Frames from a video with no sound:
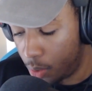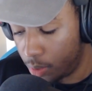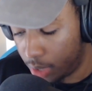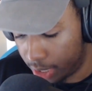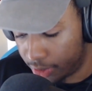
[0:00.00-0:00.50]

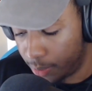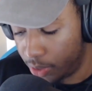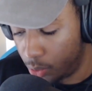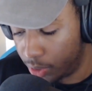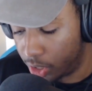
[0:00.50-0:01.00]
like I said, we
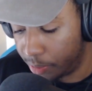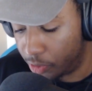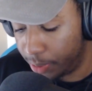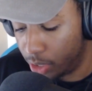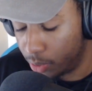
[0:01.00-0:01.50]
do wish him a
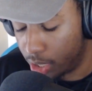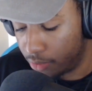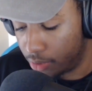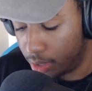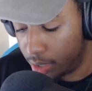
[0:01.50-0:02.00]
speedy
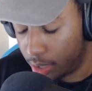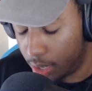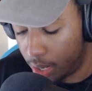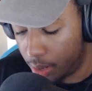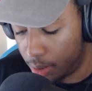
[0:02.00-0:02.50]
recovery.
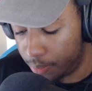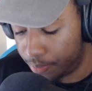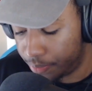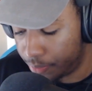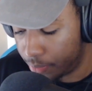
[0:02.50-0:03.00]

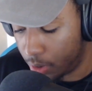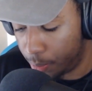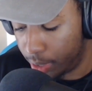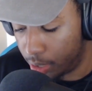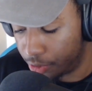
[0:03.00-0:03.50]
Hope
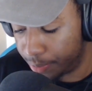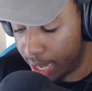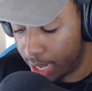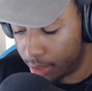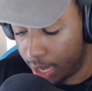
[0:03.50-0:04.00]
he comes
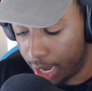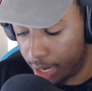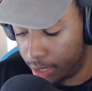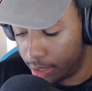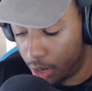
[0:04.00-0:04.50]
back,
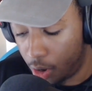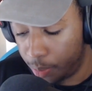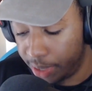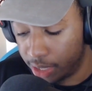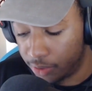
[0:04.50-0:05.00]
and I hope
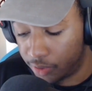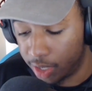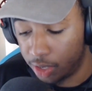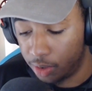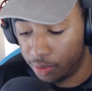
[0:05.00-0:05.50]
he is
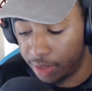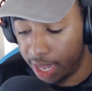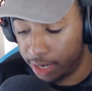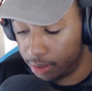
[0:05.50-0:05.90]
still that